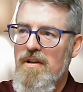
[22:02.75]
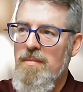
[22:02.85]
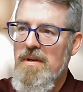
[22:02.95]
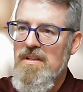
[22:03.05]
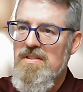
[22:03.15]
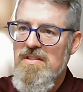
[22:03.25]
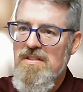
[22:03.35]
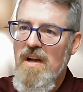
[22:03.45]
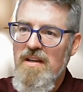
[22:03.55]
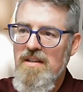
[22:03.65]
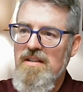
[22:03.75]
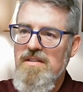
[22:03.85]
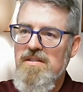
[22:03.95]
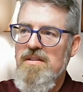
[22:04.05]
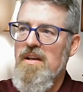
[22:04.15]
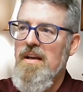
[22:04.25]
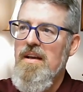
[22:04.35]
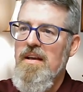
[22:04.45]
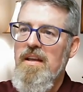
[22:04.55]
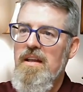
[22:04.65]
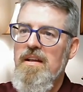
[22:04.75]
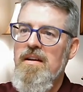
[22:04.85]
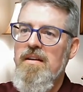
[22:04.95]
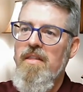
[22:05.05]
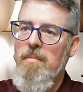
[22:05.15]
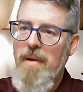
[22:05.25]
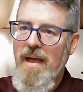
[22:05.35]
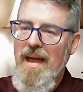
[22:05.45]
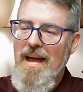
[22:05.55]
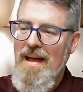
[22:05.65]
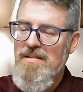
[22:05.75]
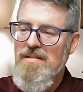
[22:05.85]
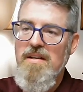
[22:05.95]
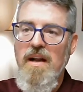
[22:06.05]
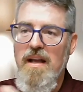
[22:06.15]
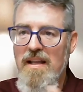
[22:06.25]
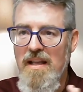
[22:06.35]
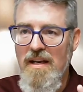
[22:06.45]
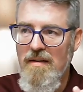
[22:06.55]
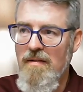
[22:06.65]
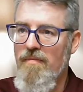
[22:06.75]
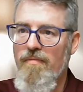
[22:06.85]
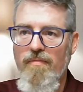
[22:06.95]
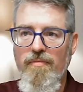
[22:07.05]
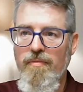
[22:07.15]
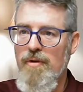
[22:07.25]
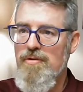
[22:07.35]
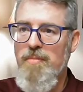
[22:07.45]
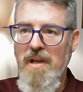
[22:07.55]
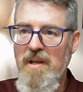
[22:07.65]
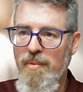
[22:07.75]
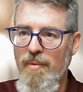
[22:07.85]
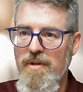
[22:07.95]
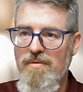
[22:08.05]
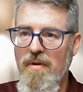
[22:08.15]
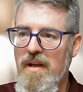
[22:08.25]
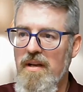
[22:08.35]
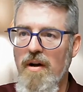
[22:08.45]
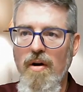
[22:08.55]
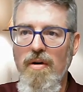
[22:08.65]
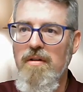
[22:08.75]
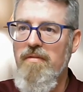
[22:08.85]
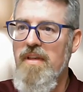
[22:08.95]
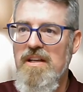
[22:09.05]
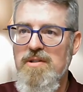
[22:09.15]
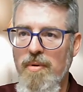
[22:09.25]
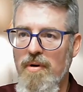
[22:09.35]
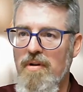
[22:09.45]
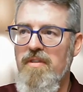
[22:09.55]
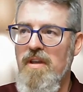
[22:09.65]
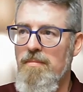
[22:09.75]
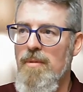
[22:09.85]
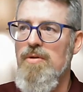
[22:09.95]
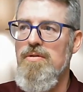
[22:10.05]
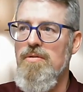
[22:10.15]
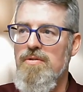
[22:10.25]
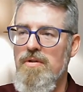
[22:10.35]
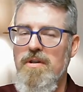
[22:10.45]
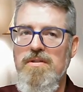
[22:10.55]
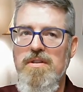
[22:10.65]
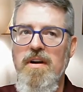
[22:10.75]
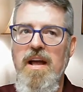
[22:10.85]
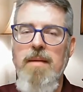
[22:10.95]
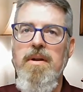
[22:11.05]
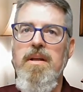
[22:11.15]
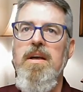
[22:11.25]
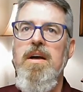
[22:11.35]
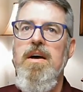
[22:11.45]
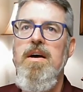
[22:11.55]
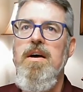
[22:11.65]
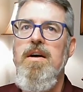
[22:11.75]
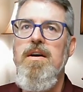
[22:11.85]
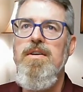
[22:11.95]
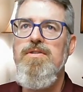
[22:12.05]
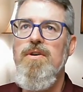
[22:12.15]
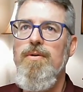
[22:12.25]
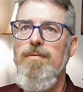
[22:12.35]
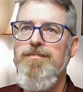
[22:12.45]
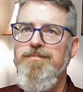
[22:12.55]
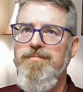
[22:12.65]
can be a stuckness in the past and i get it those are pain points, right? All of that is part of the emotional triggers that are happening. So,